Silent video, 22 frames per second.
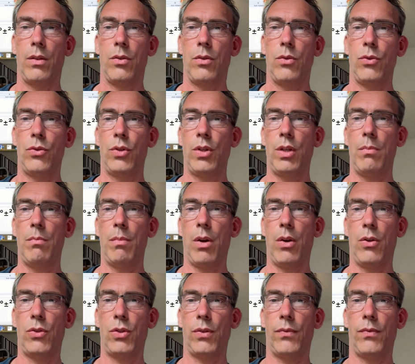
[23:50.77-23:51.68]
You see
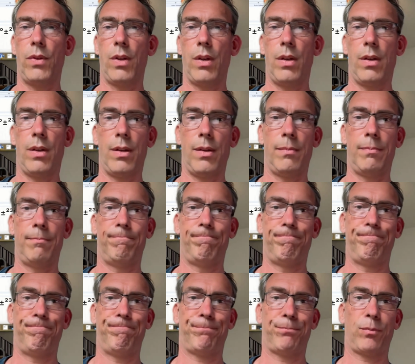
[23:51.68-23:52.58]
most of
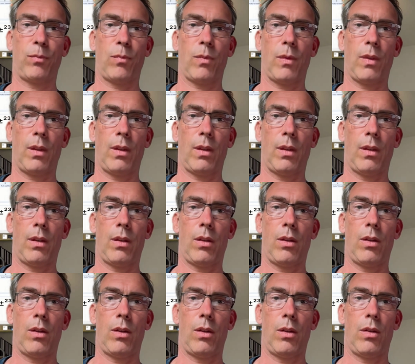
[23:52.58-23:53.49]
the
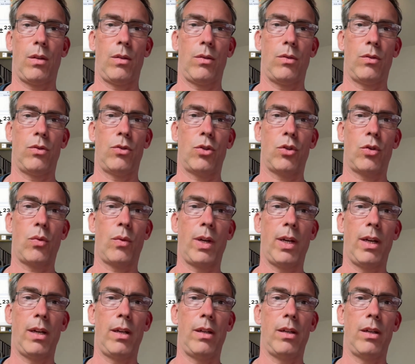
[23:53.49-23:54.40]

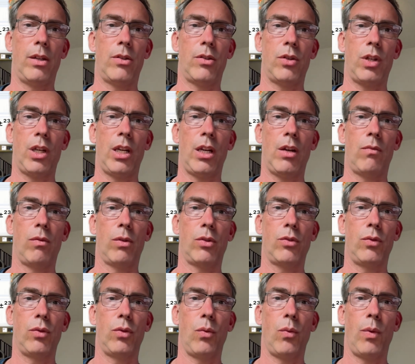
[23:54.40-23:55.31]
screen is
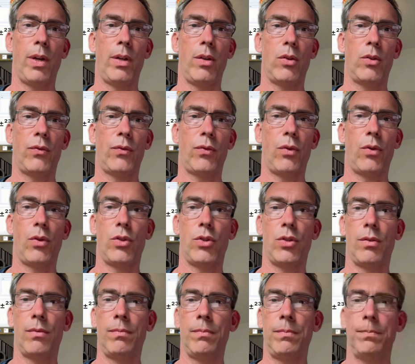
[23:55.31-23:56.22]
equal to the Windows
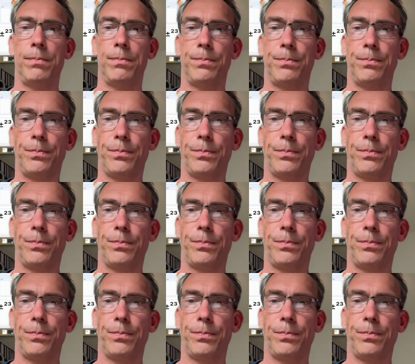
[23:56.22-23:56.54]
version,